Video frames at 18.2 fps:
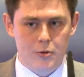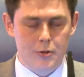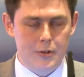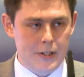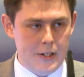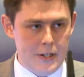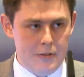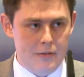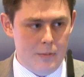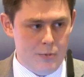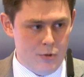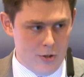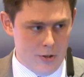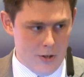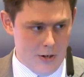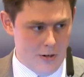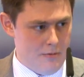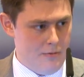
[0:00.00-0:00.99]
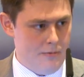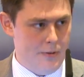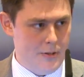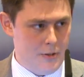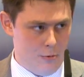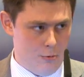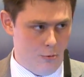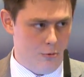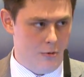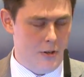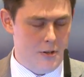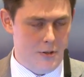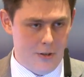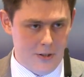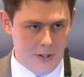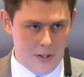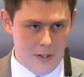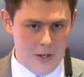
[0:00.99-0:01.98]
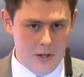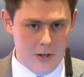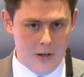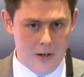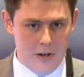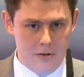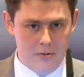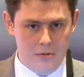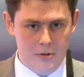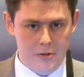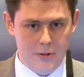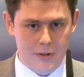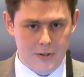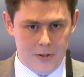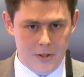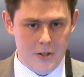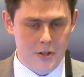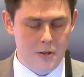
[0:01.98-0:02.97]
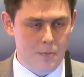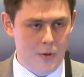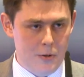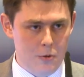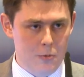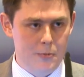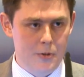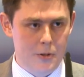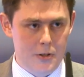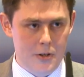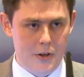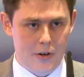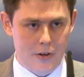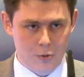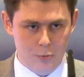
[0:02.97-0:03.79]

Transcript: universal in its nature. So is it